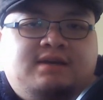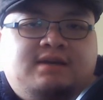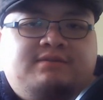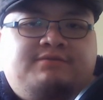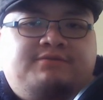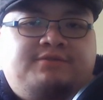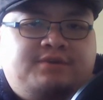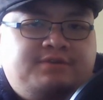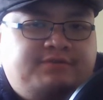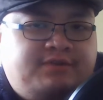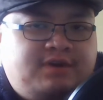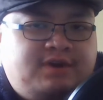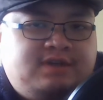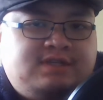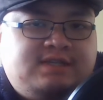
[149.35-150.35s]
for the
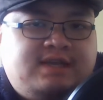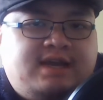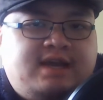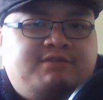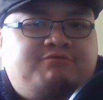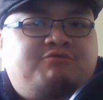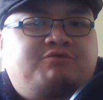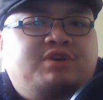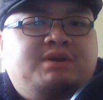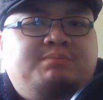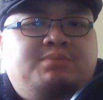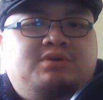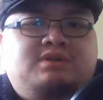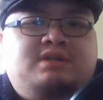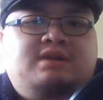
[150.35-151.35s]
Thursday and
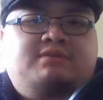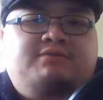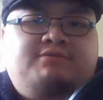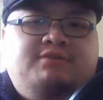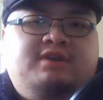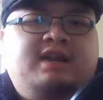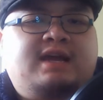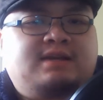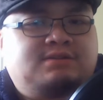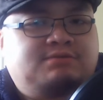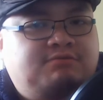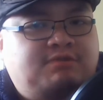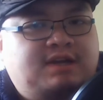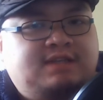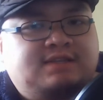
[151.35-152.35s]
rebooked it for next
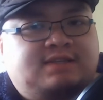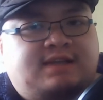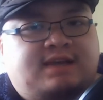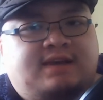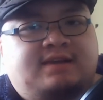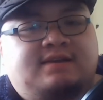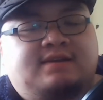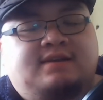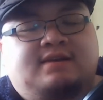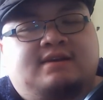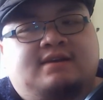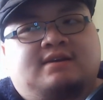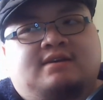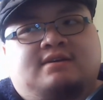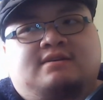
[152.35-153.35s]
Wednesday.
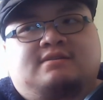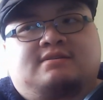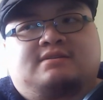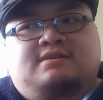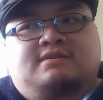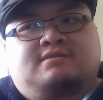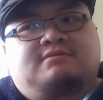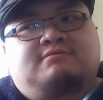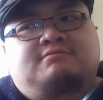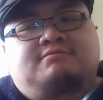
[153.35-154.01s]
So,